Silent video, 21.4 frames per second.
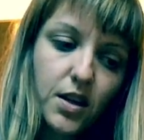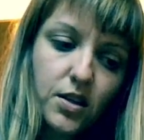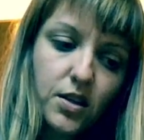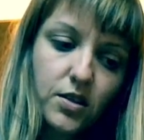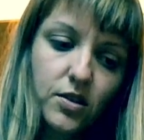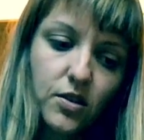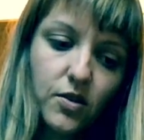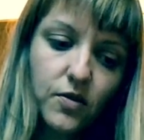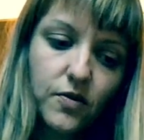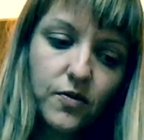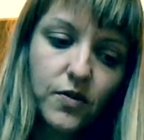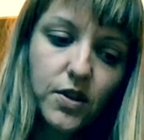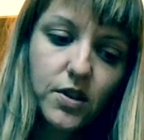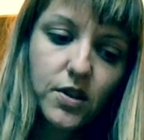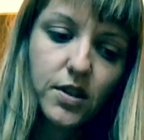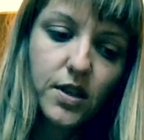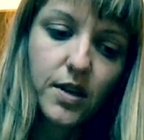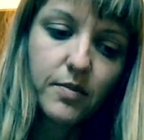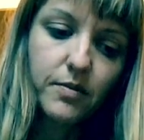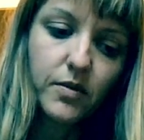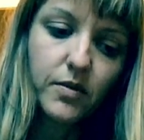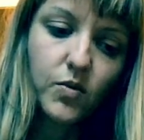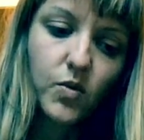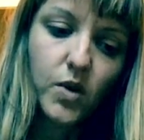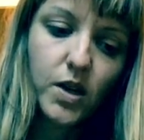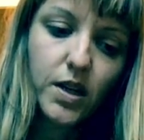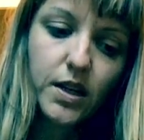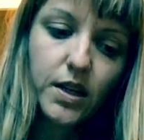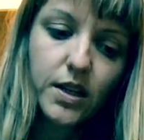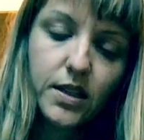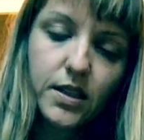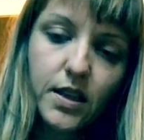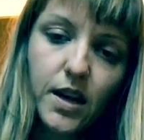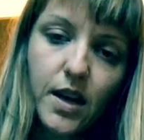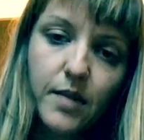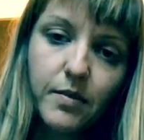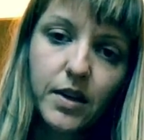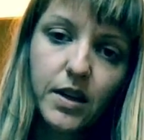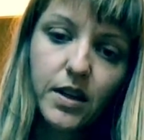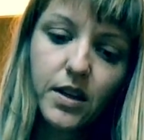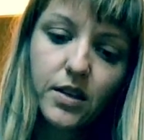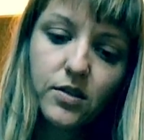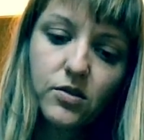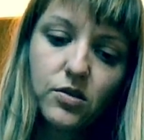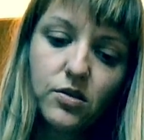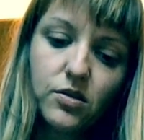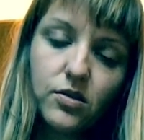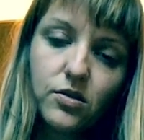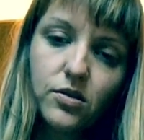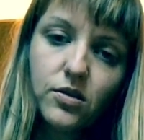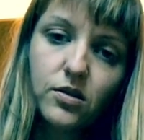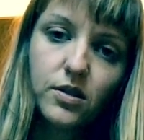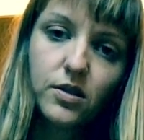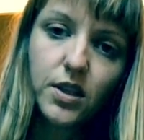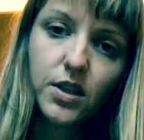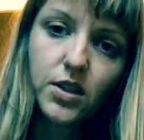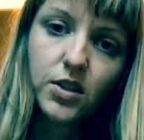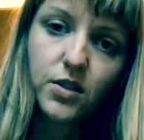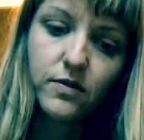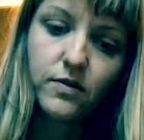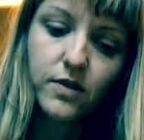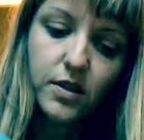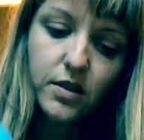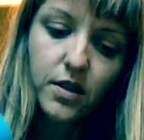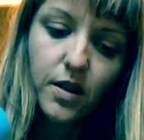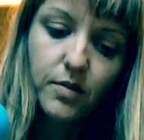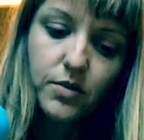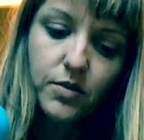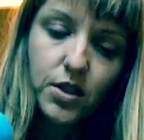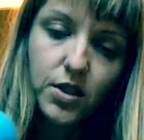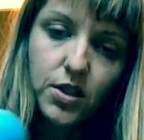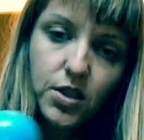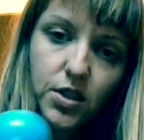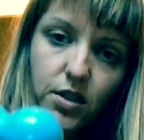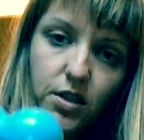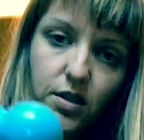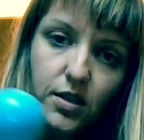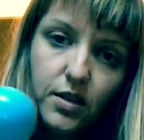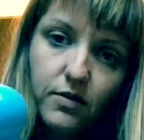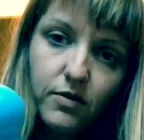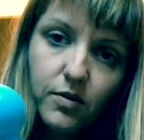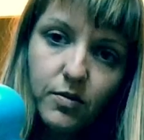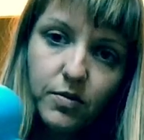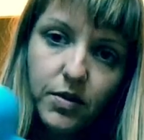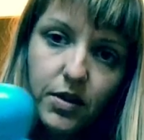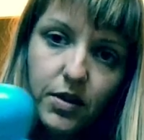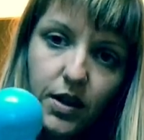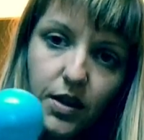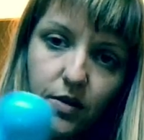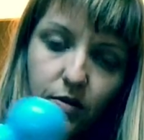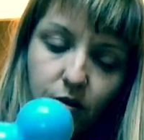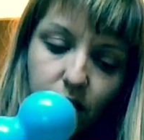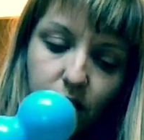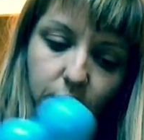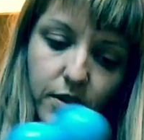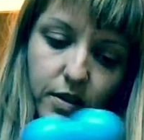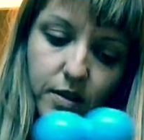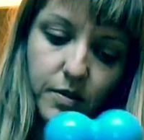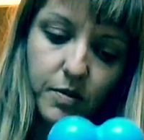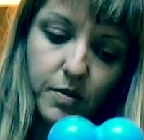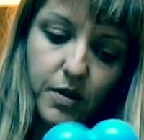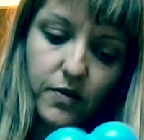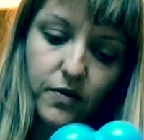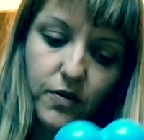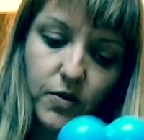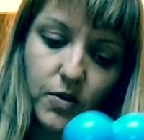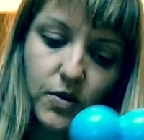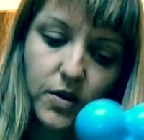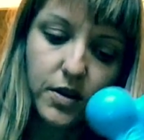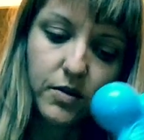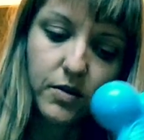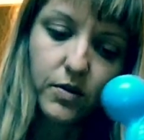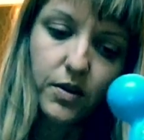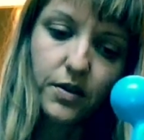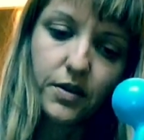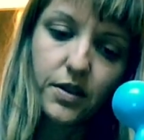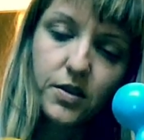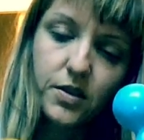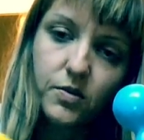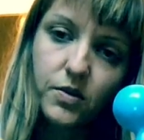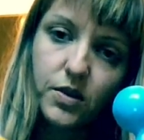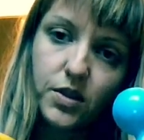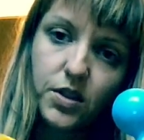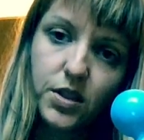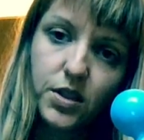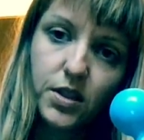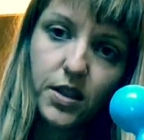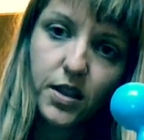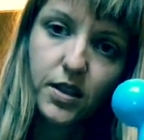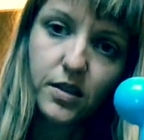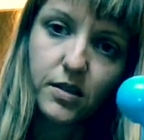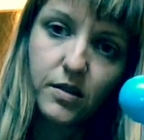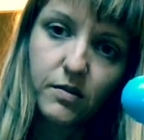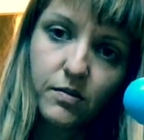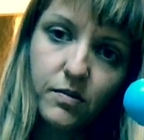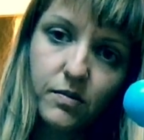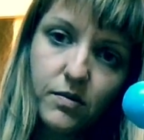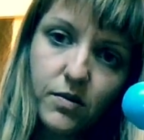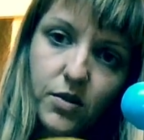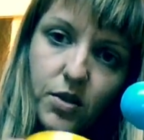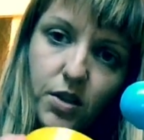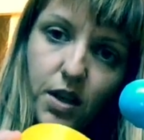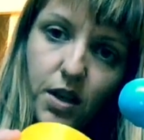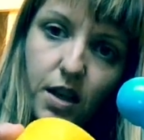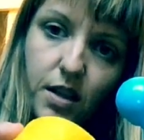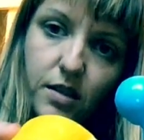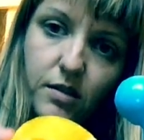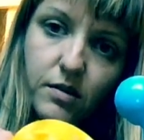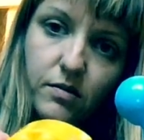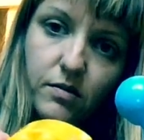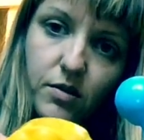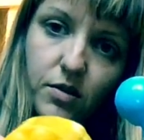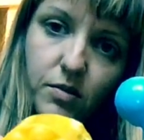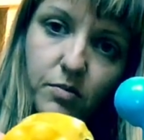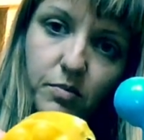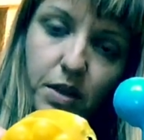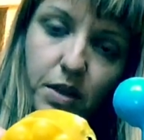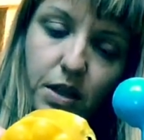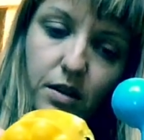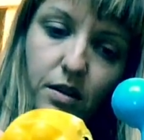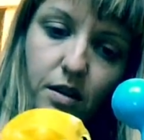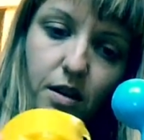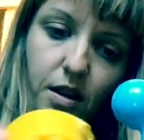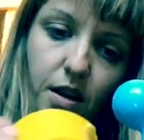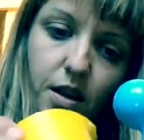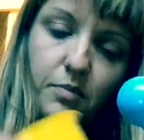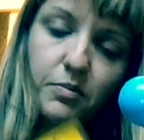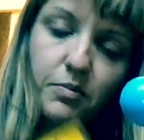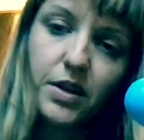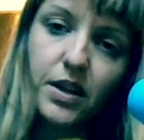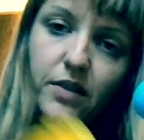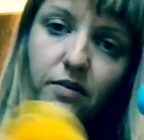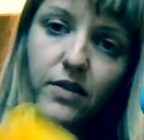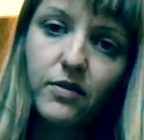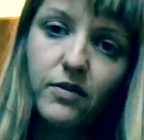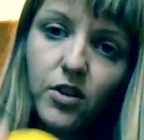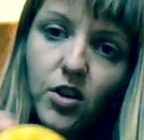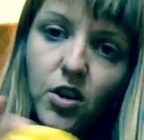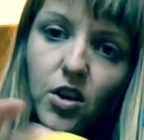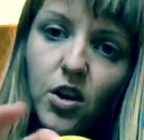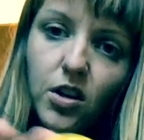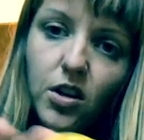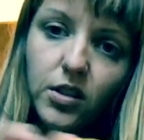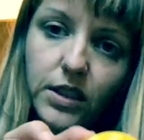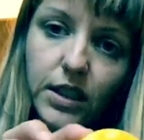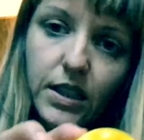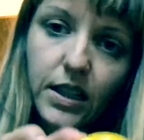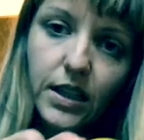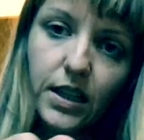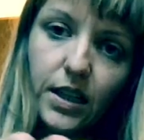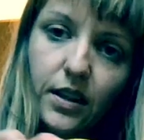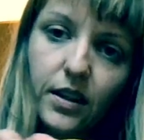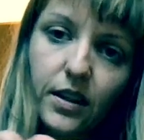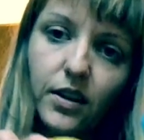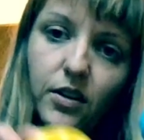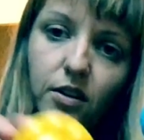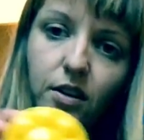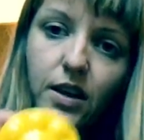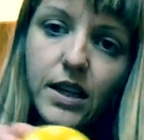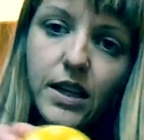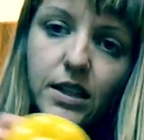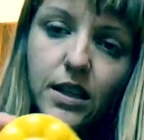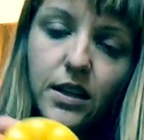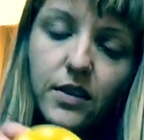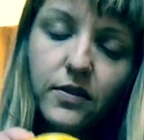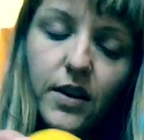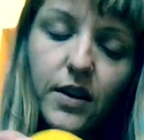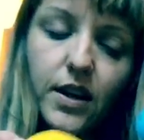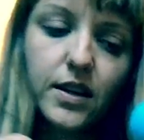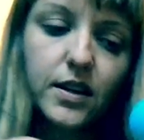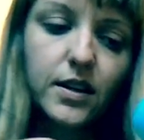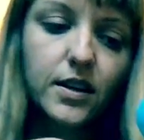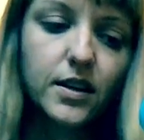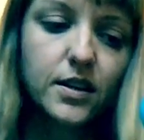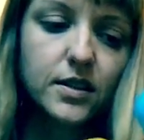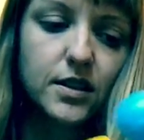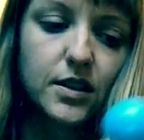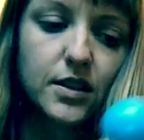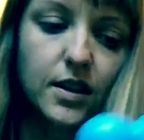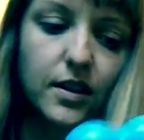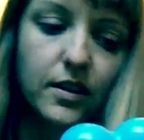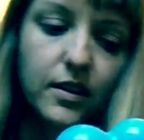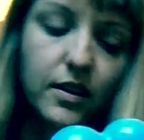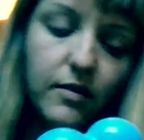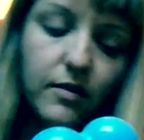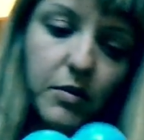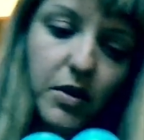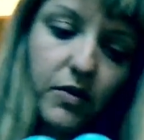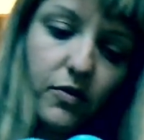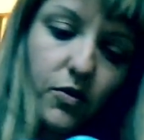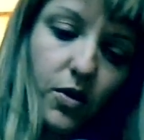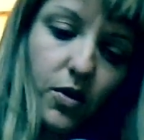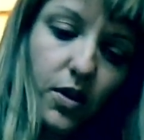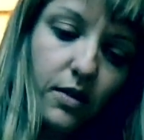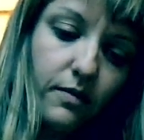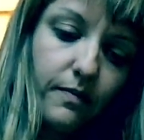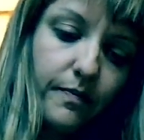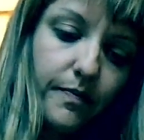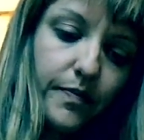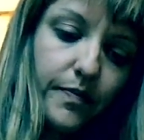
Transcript: So first, I'm one at a time going to introduce her to each of these objects. She's never played with these before. Well, this one she has. She's bitten on it, but I've never called it anything or identified it as anything before.